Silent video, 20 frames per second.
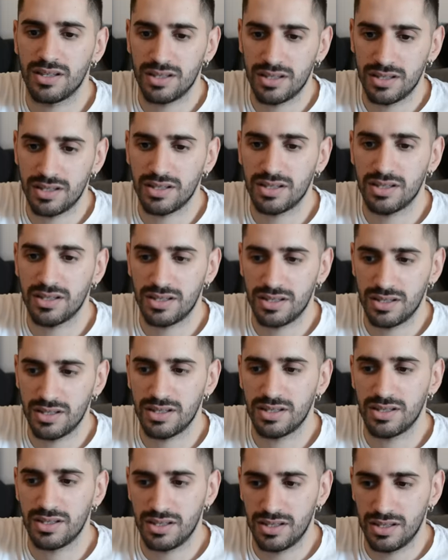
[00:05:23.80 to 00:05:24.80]

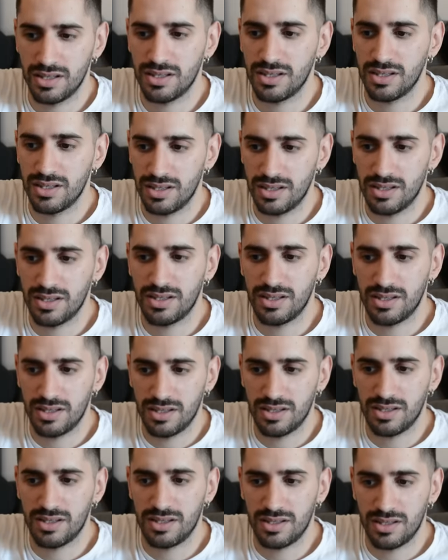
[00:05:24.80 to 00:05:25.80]

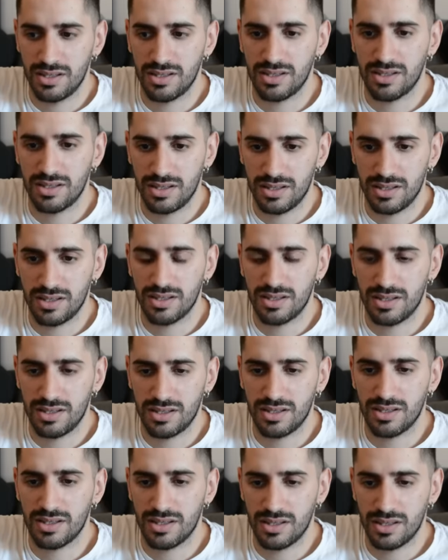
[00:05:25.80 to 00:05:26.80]

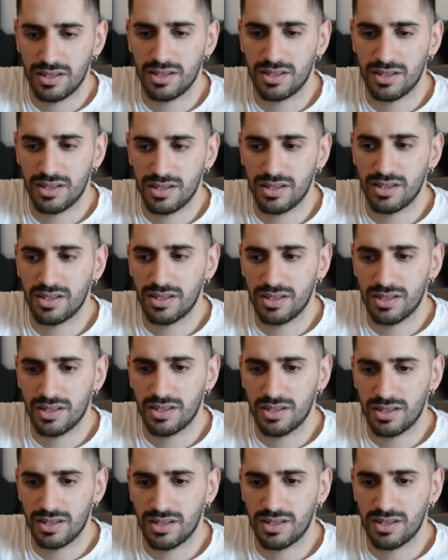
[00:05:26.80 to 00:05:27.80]

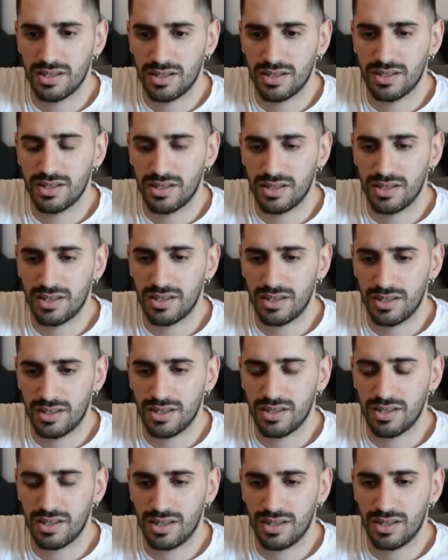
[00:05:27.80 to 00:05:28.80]

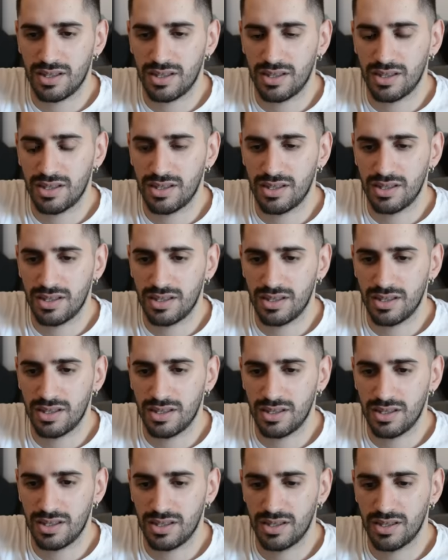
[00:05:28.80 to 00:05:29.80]

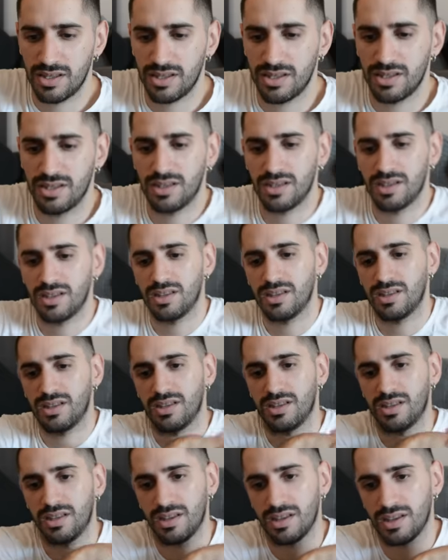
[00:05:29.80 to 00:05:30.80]
This person isn't speaking.